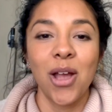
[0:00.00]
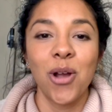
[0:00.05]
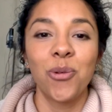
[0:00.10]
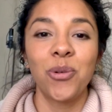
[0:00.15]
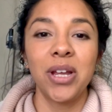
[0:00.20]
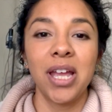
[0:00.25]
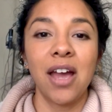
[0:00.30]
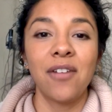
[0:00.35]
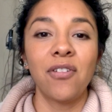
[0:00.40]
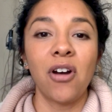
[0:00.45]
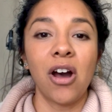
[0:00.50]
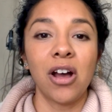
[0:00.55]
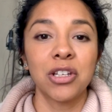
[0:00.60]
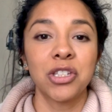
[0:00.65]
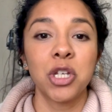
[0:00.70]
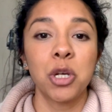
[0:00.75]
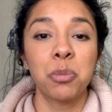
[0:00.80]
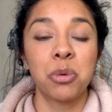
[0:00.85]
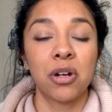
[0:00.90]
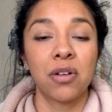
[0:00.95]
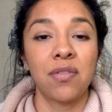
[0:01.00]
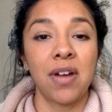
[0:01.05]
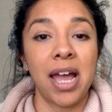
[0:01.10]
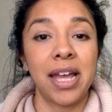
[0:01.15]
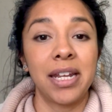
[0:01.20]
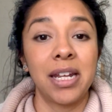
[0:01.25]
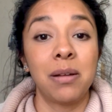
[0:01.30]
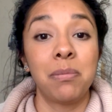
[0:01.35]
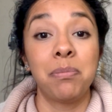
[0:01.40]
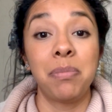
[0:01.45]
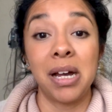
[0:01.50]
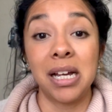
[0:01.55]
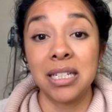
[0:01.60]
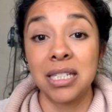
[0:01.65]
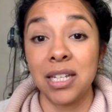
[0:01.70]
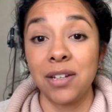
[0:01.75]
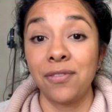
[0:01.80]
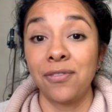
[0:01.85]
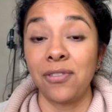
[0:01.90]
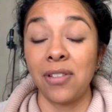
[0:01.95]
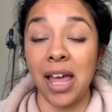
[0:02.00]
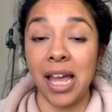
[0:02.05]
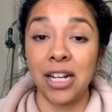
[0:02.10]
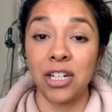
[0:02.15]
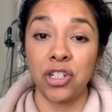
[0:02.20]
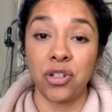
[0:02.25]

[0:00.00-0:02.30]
We have also provided bus and flight